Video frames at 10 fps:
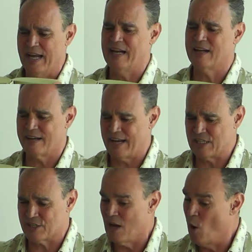
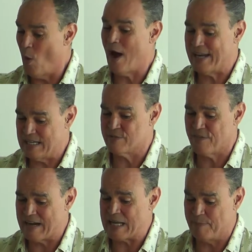inclination, why in his
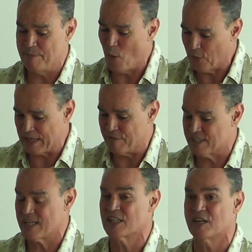very body
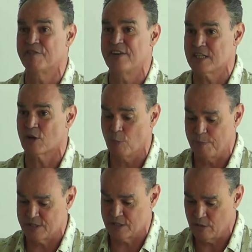for such a physical
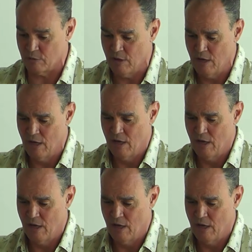pursuit.